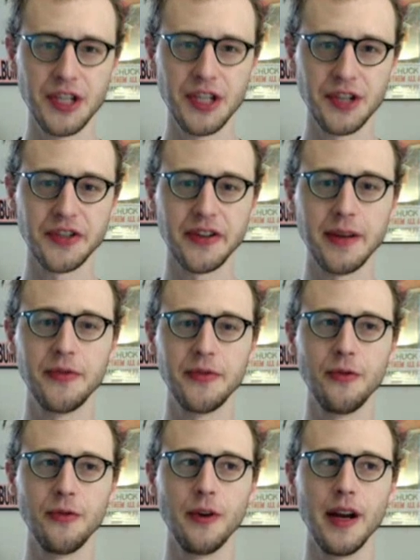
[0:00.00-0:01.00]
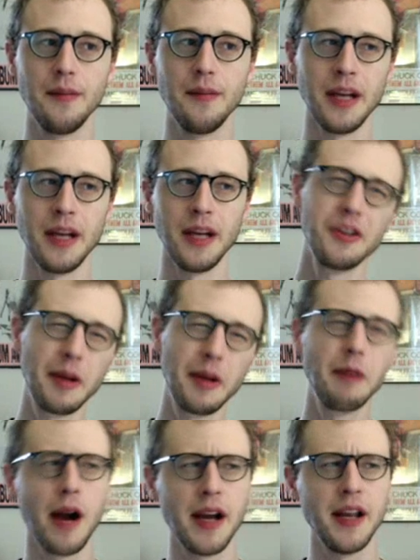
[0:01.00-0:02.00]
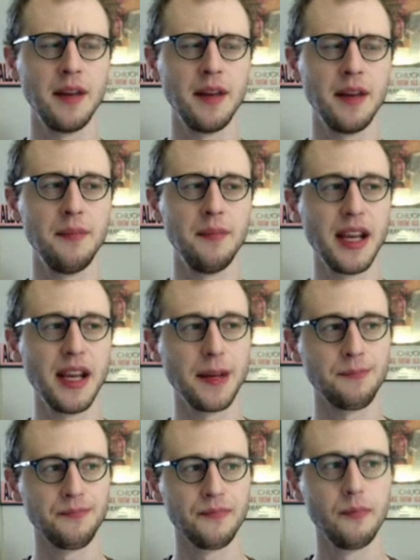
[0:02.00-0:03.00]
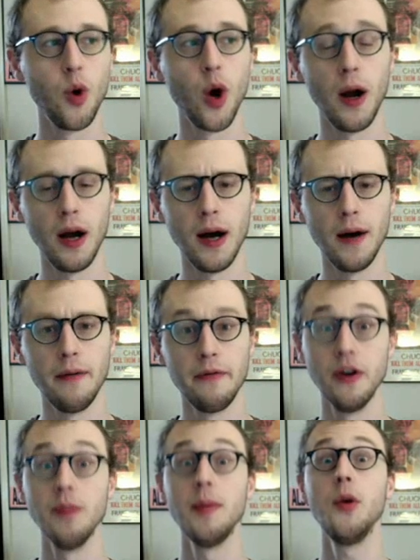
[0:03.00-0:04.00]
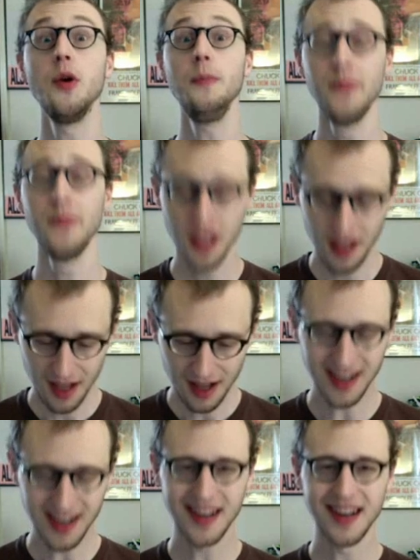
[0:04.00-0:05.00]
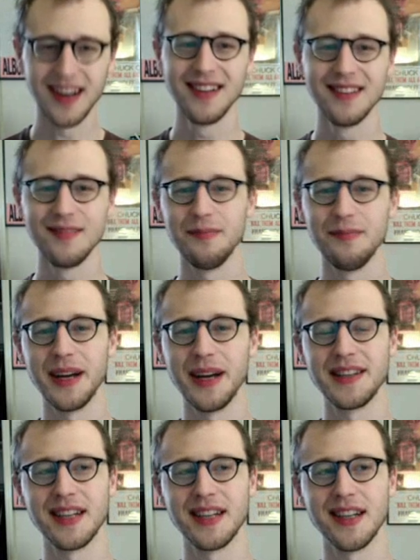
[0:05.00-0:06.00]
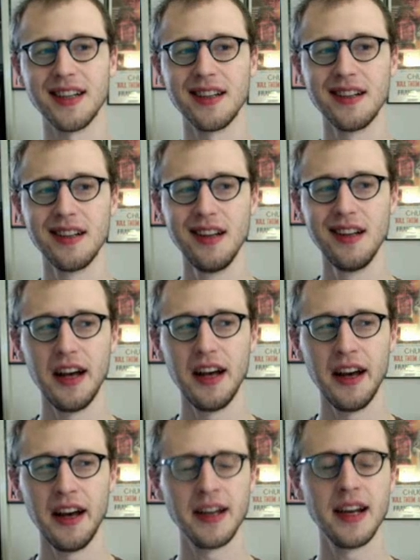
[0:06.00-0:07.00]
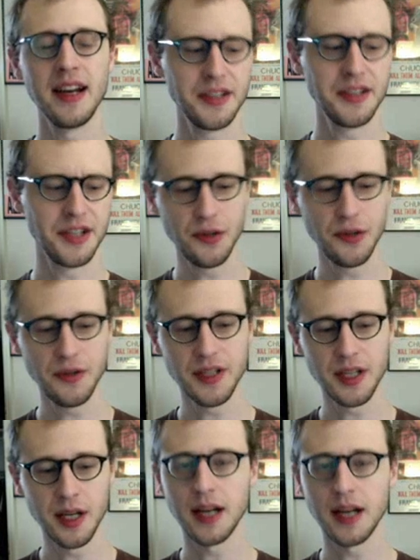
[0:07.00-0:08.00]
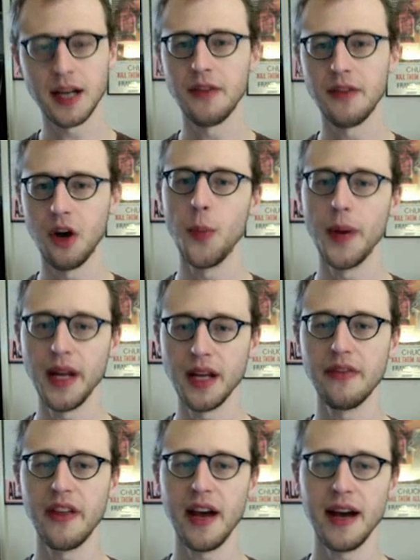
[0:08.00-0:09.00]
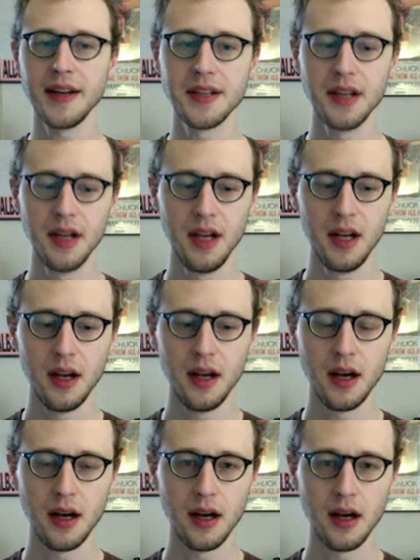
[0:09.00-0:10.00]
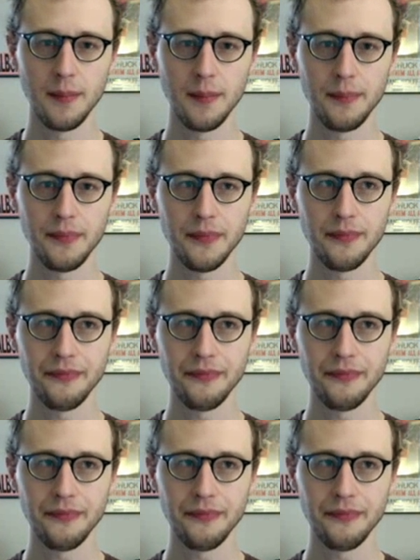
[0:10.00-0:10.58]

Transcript: feature script for it. I need to rewrite it and make it more uh, filmable. Uh, but uh, I'd like to shoot kind of the opening of that uh,